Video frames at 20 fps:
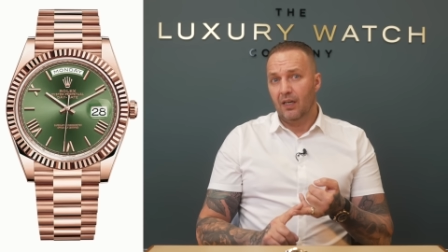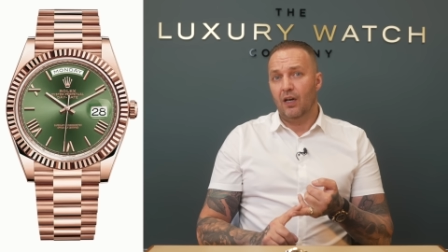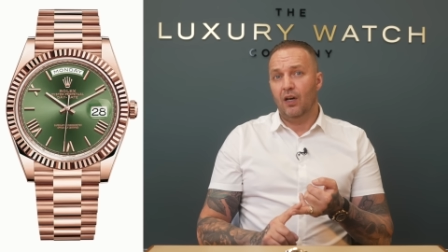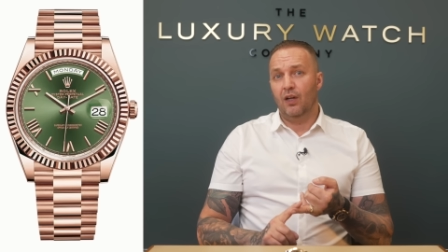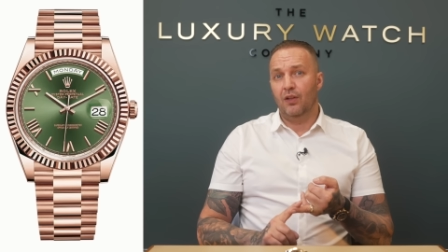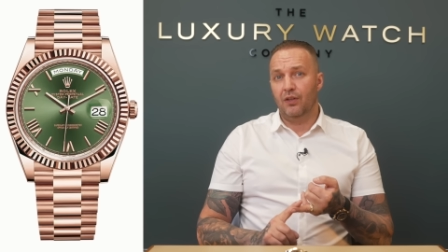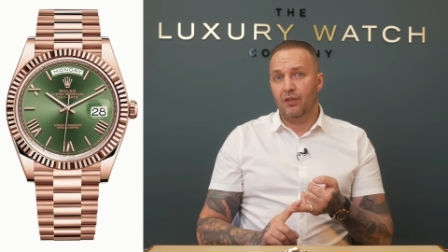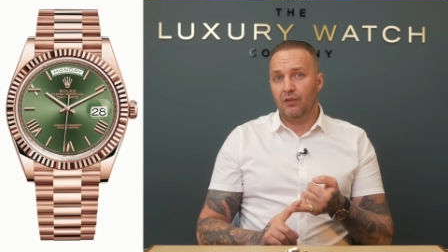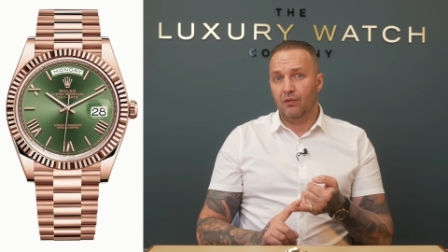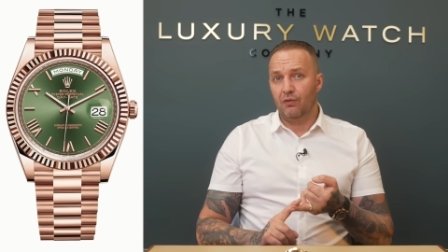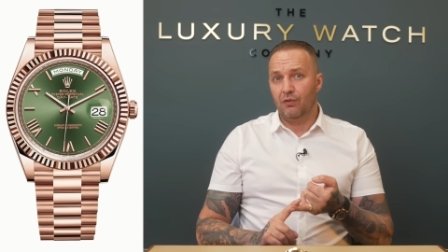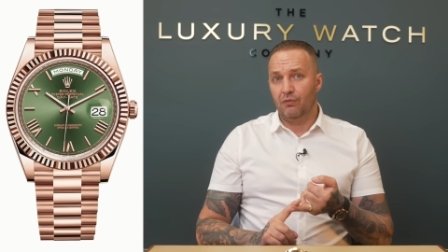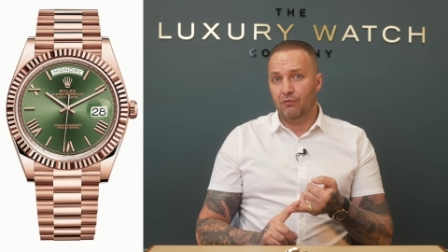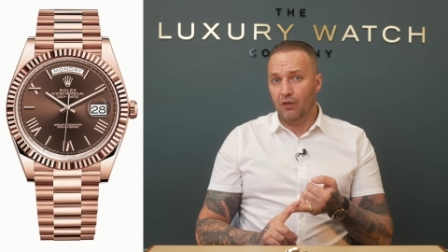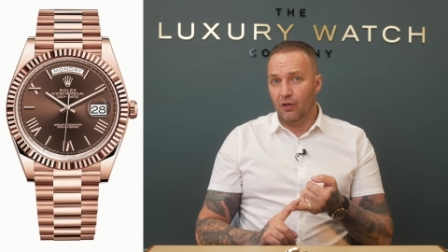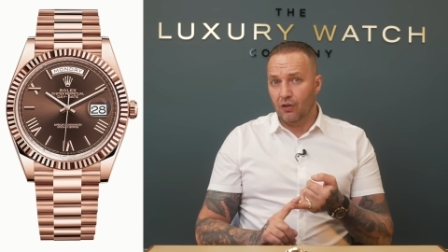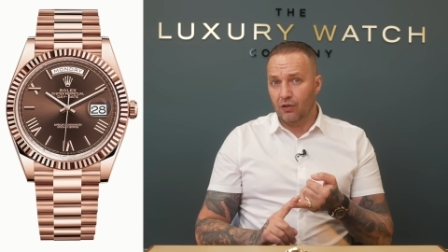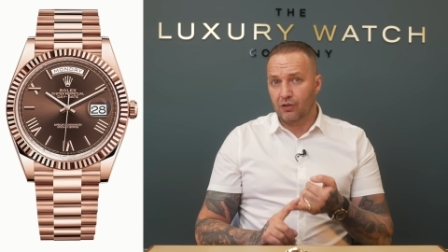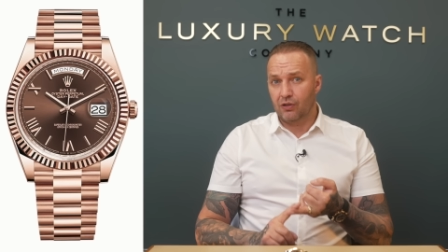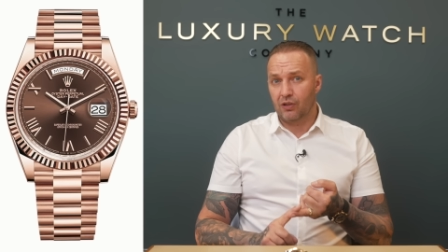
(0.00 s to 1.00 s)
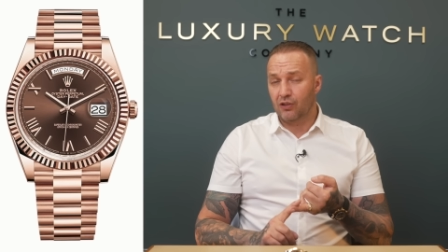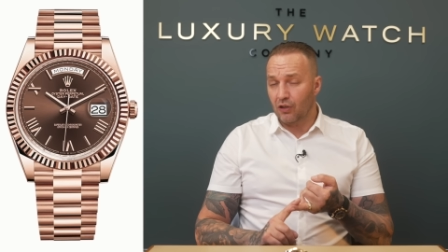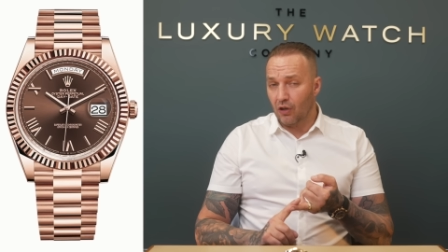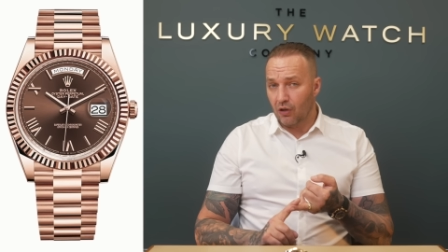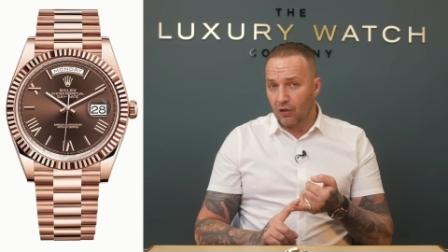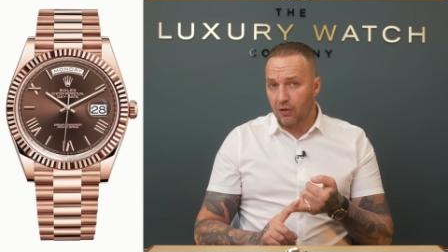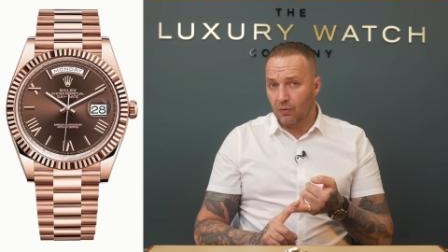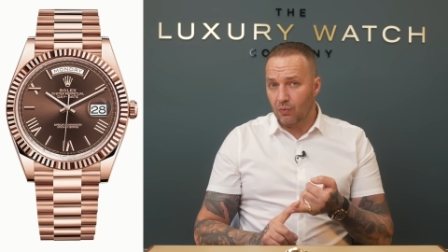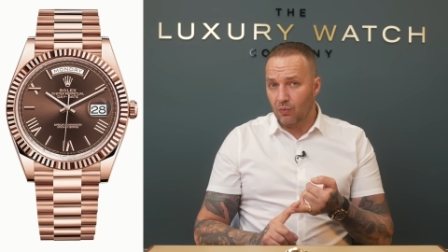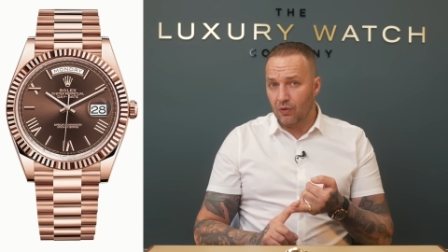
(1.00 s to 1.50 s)
And the, the rose
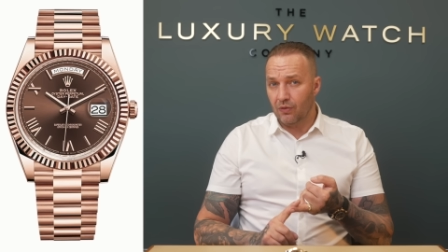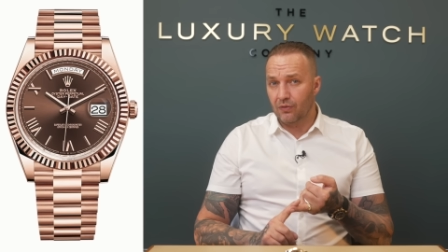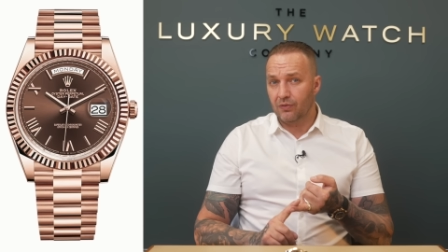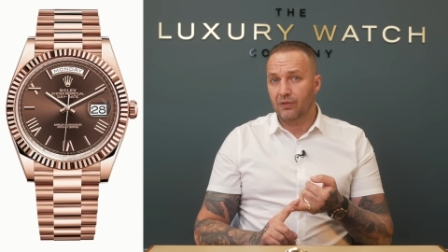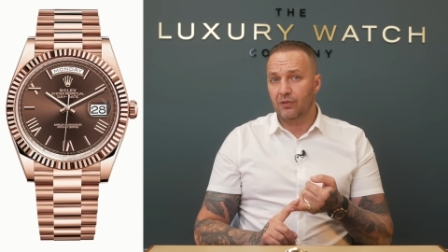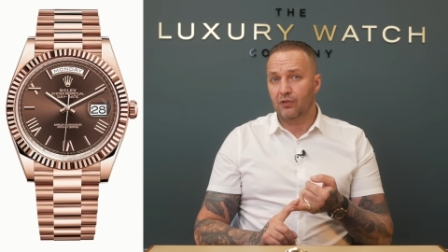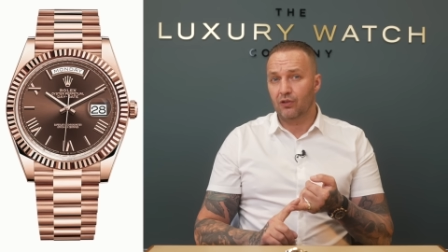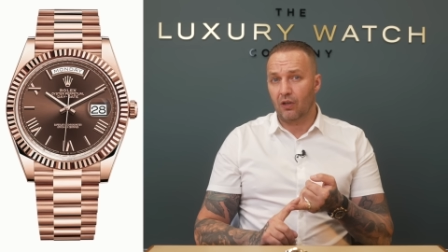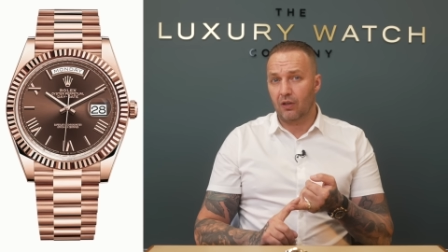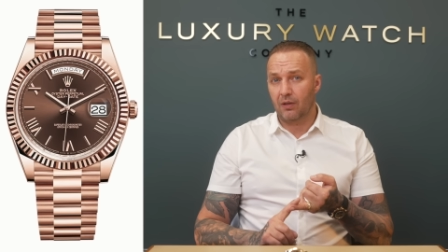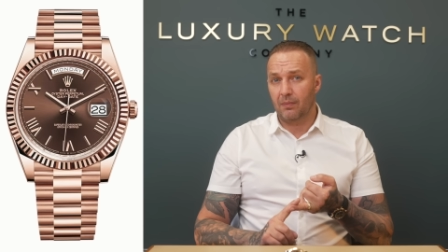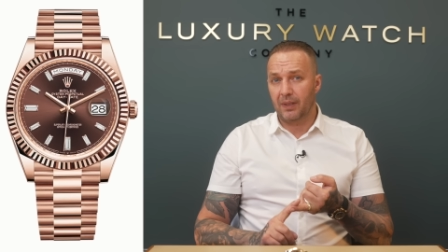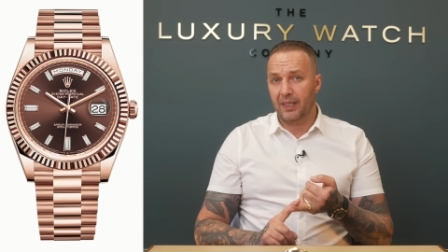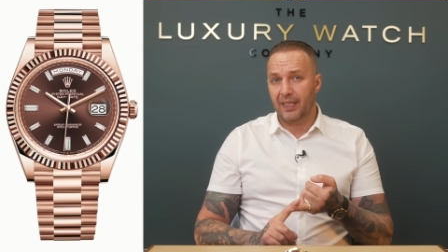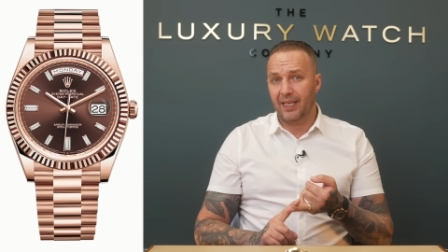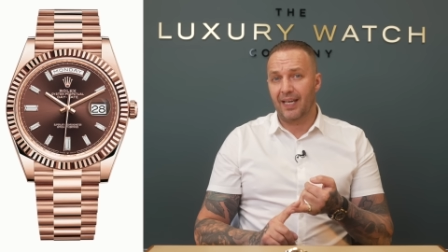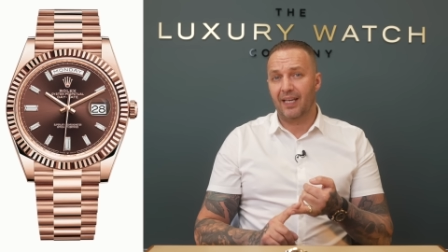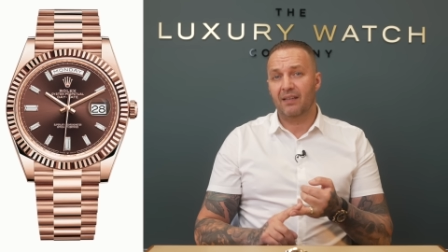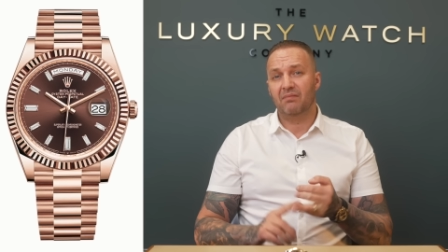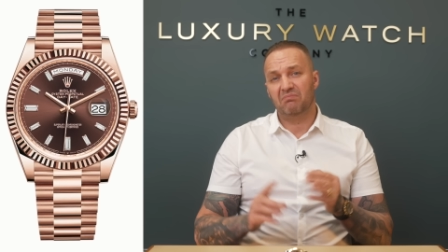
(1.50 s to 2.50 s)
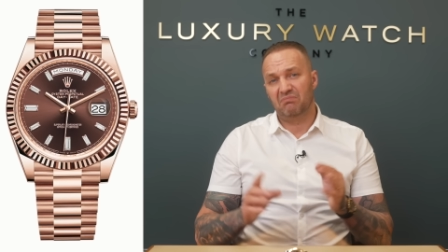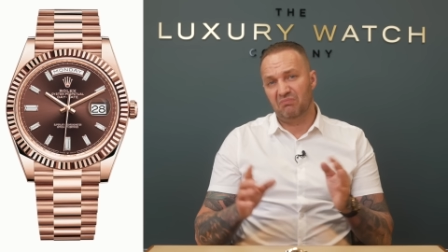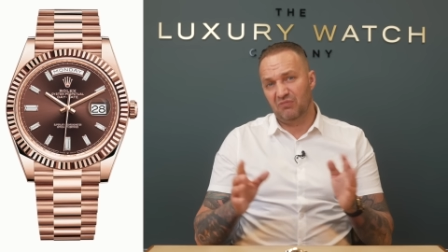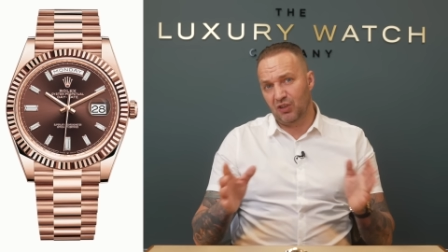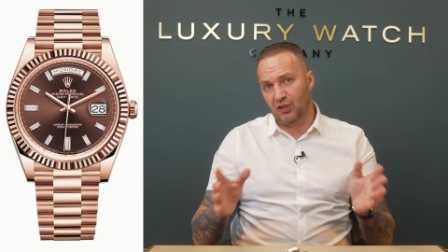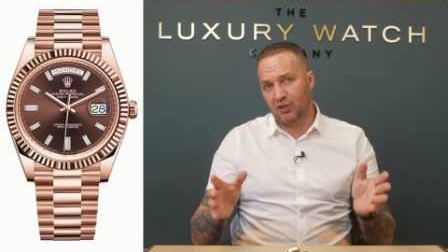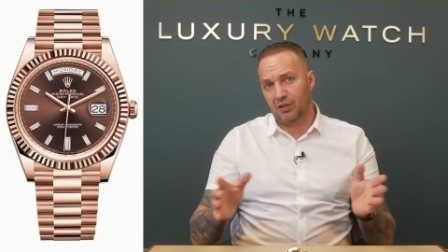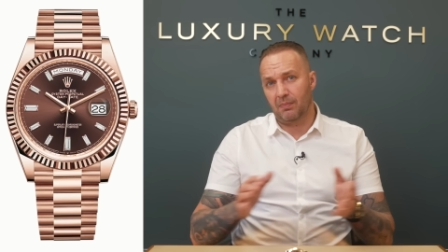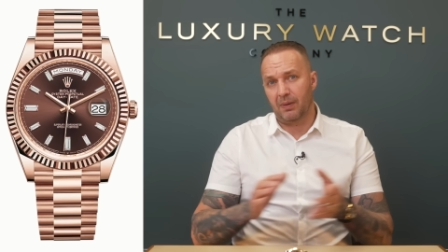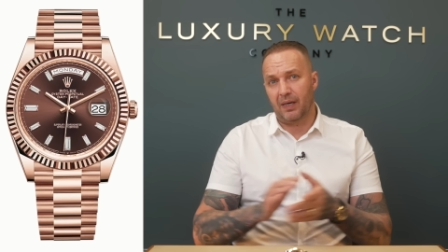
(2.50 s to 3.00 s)
chocolate one, chocolate baguette,
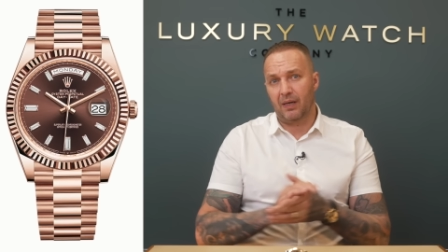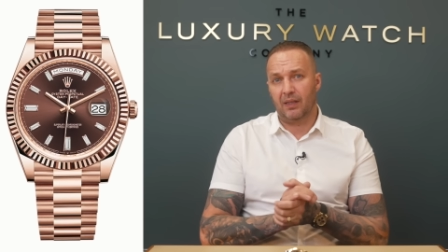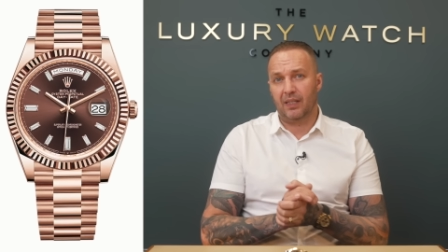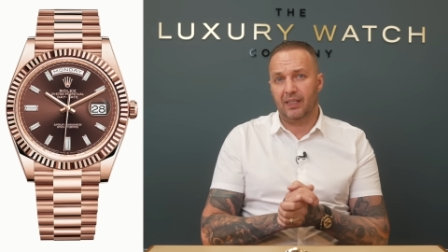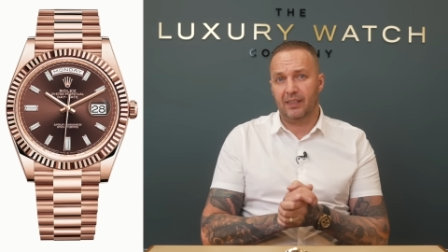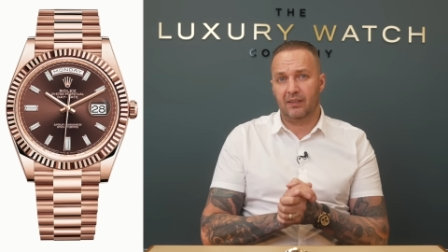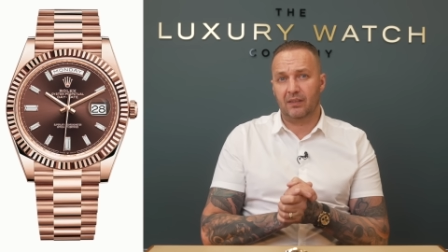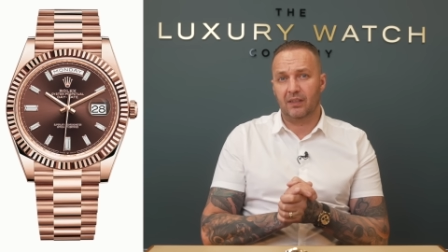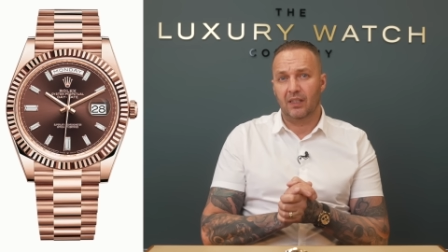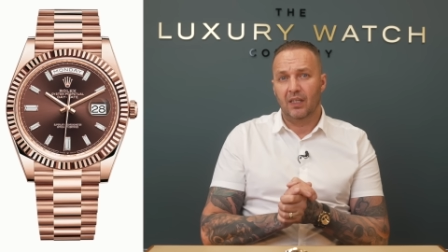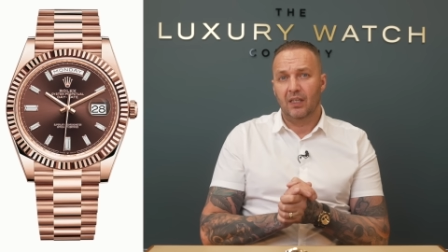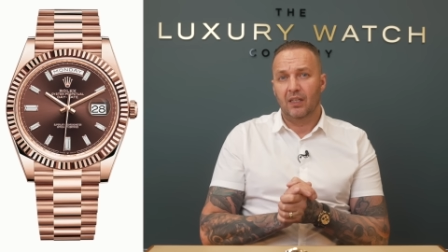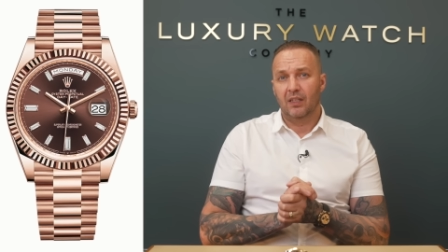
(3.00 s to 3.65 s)
just about list.